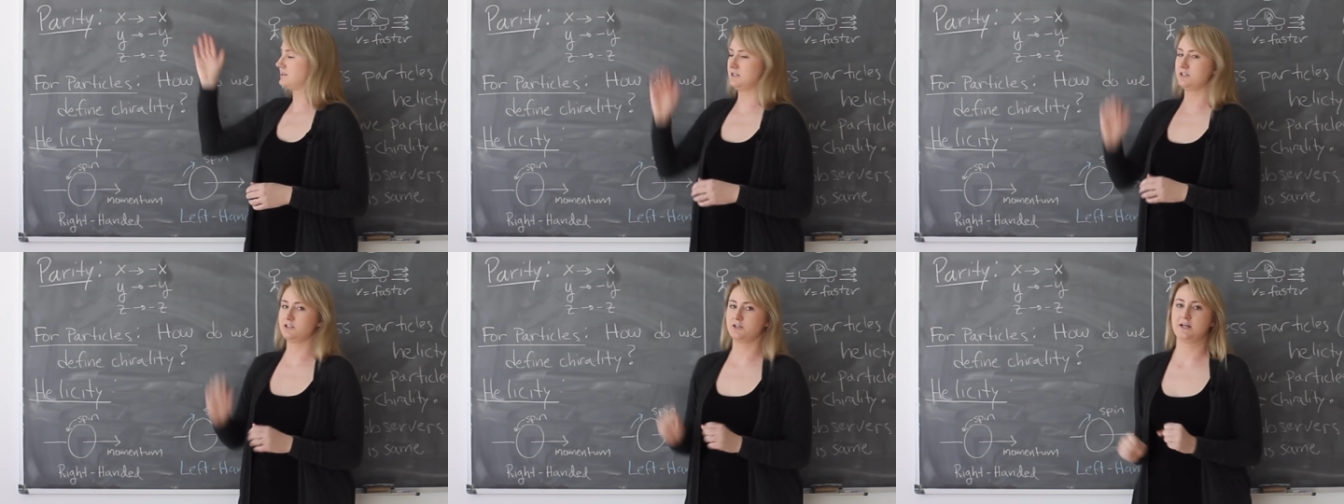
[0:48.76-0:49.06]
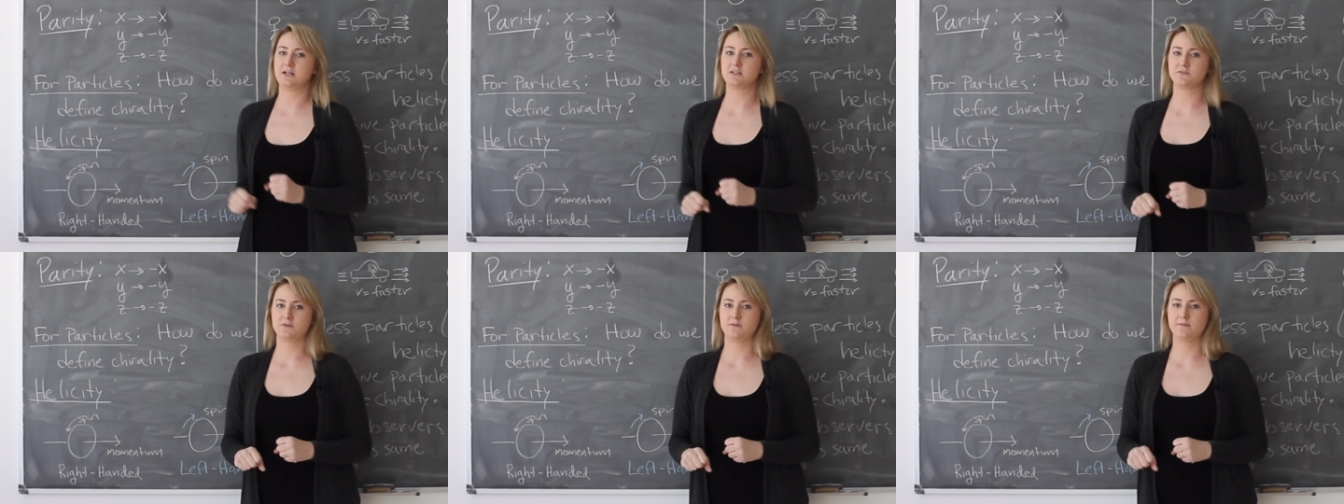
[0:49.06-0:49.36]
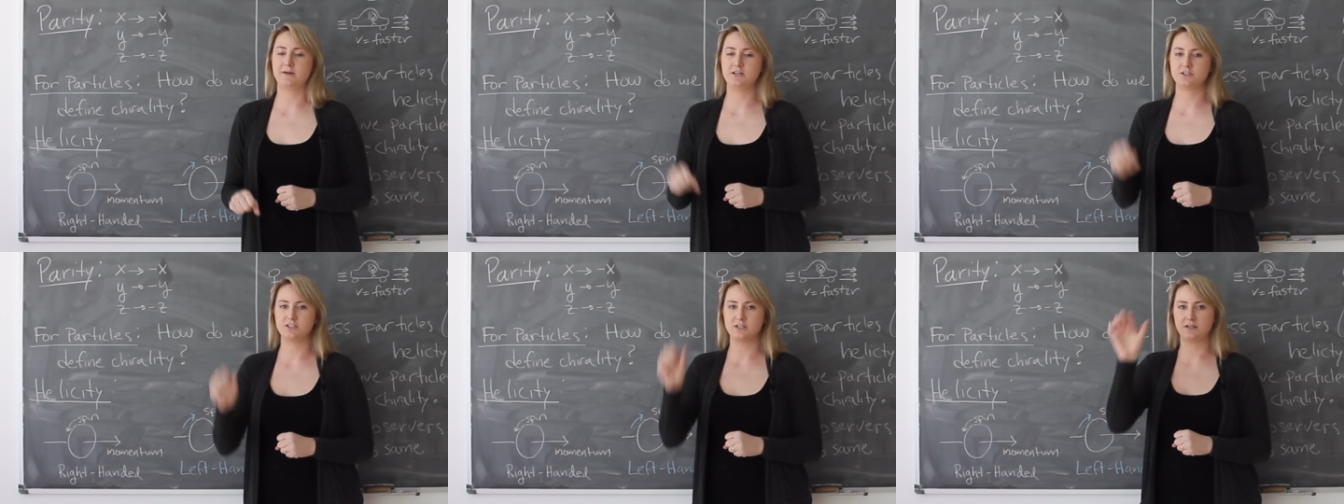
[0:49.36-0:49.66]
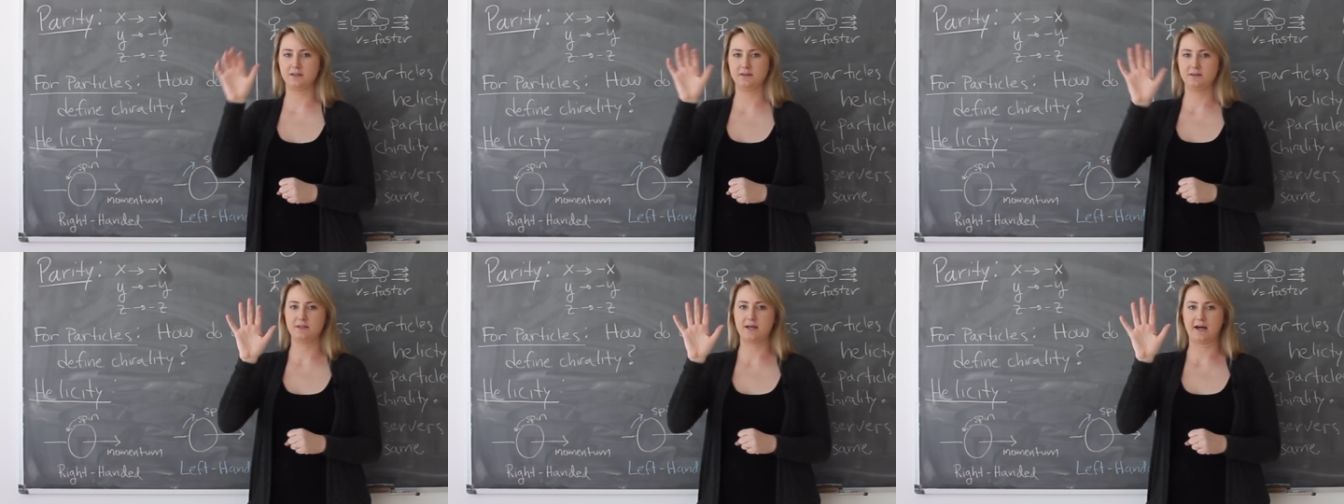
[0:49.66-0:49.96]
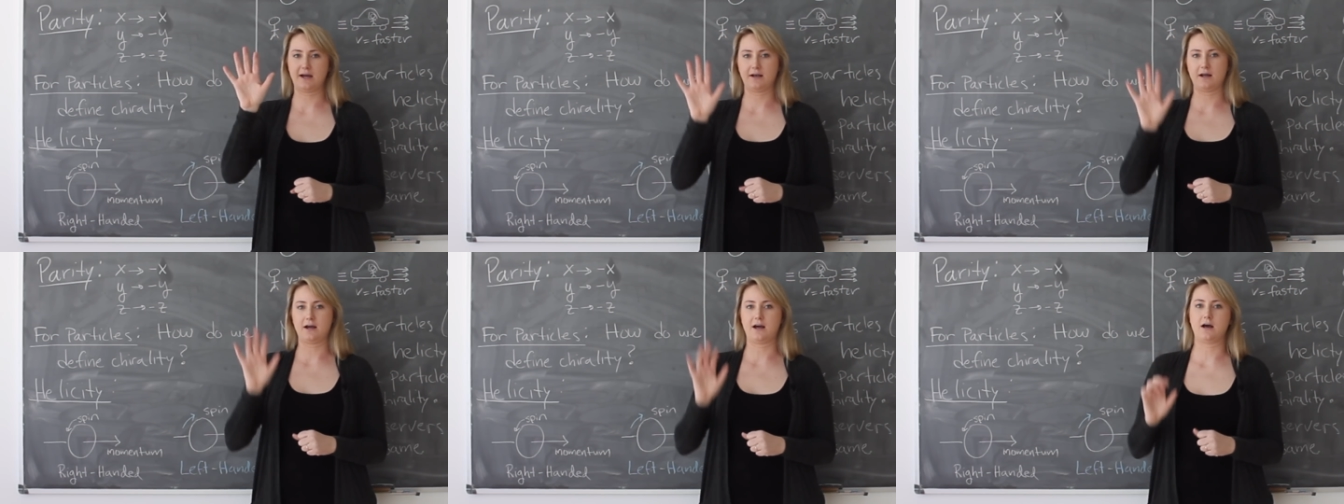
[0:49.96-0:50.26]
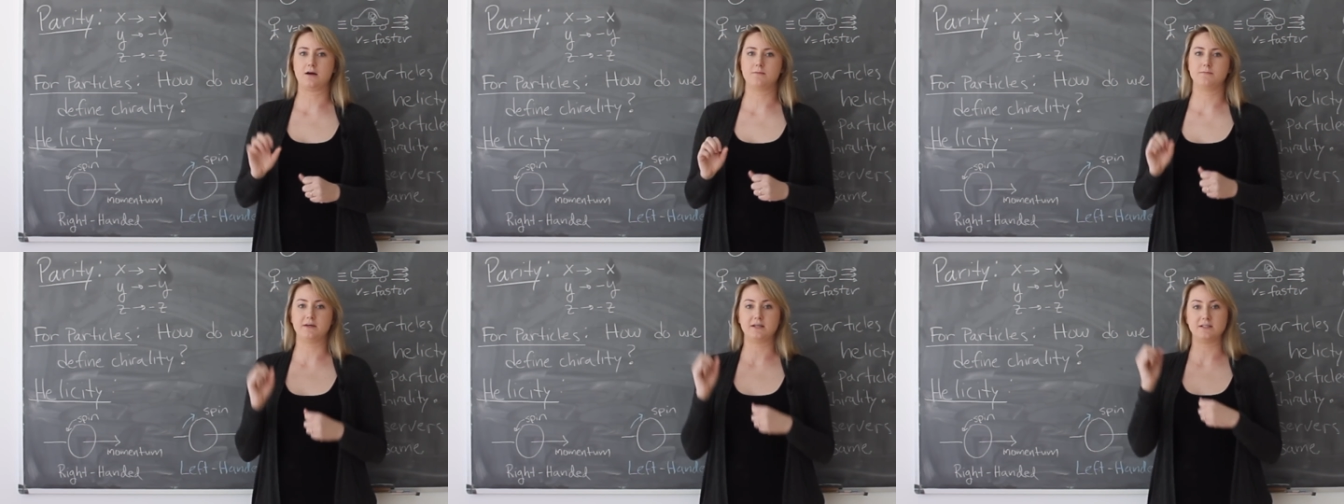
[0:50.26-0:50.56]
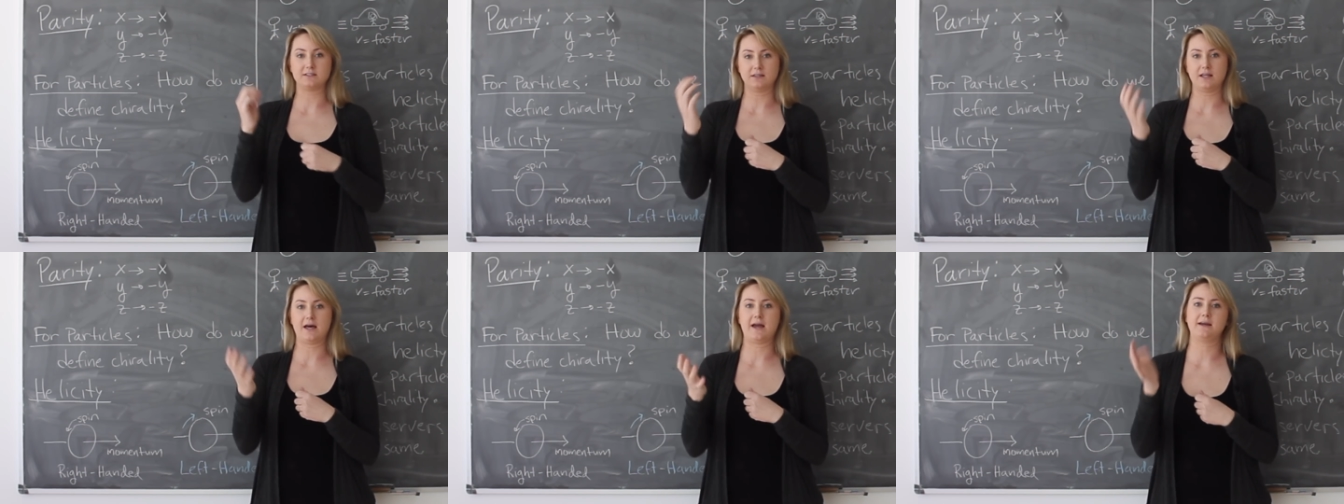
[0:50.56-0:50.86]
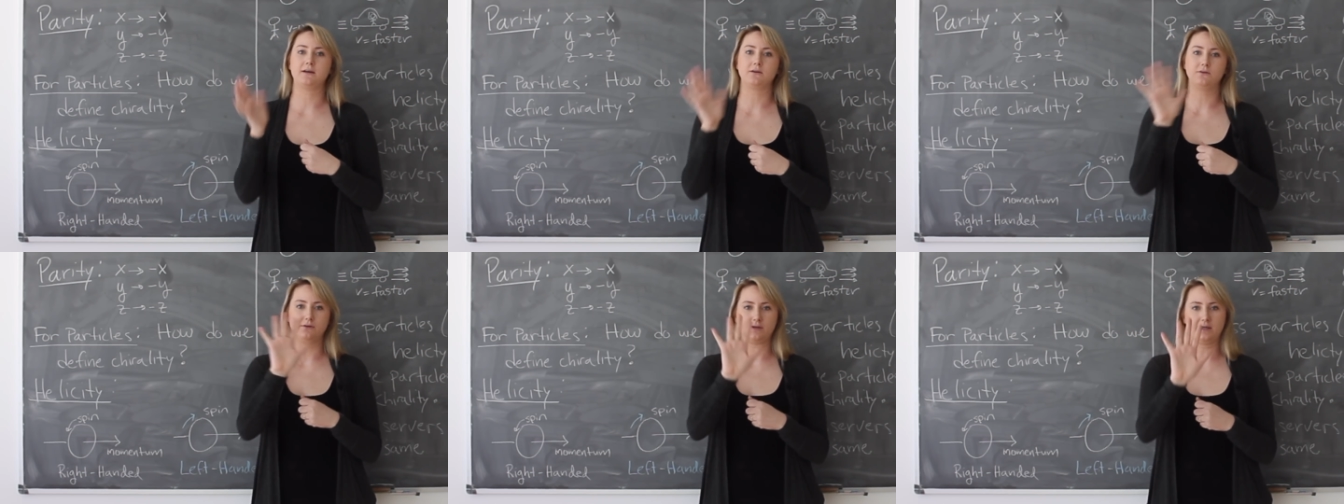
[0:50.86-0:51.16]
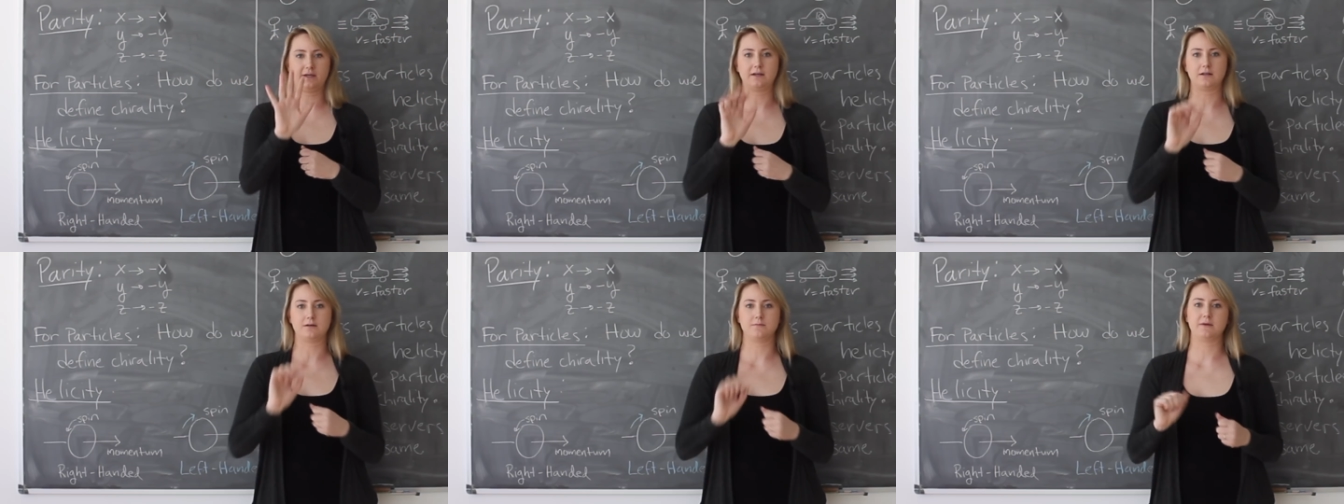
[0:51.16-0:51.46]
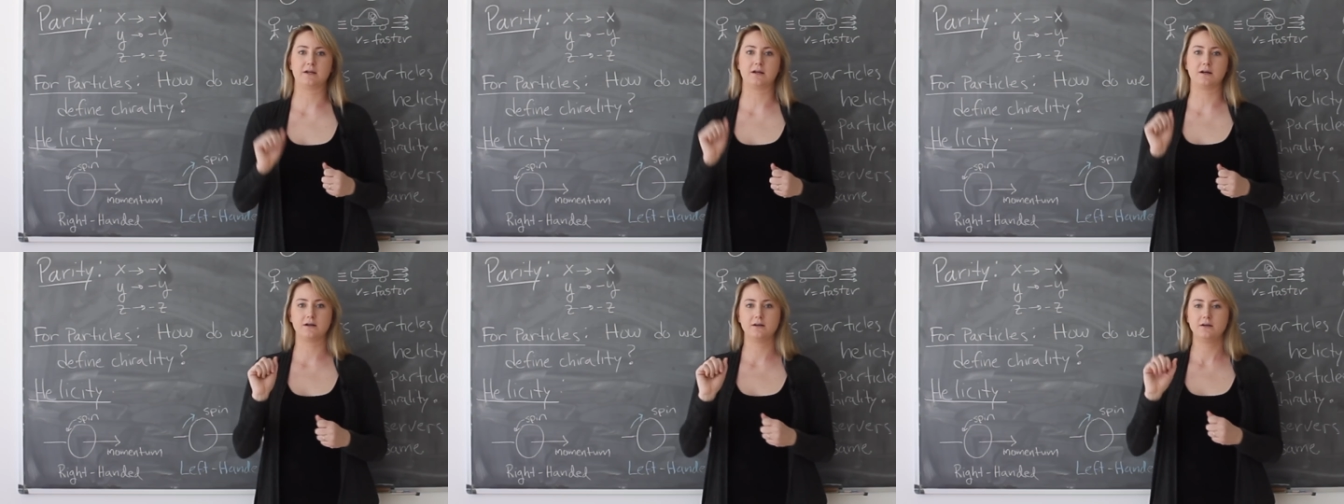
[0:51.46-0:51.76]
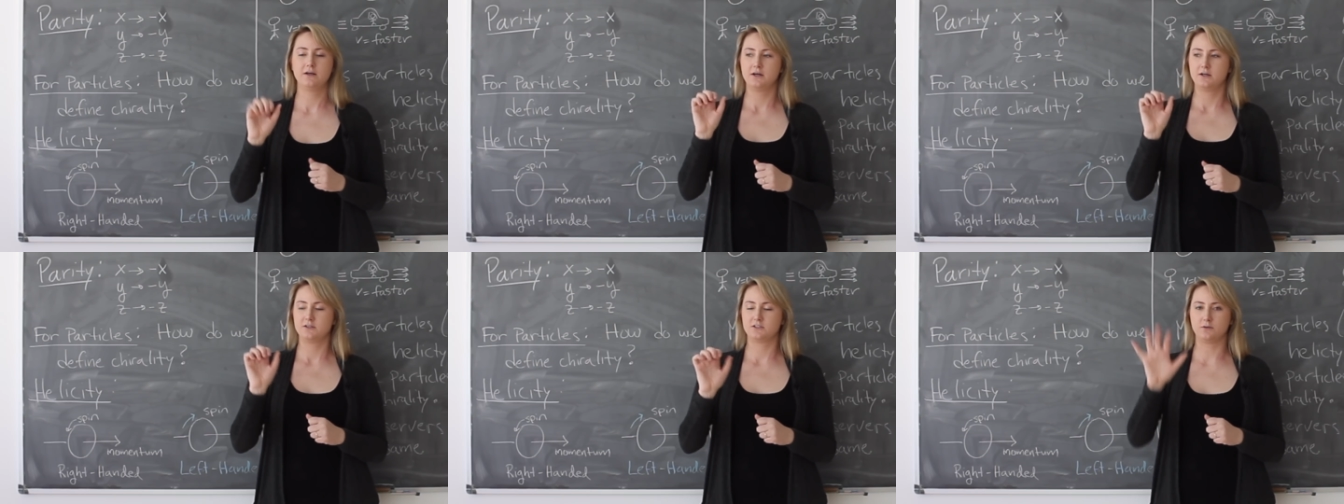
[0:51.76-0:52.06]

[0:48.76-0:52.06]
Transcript: is the transformation that um, is like looking in a mirror.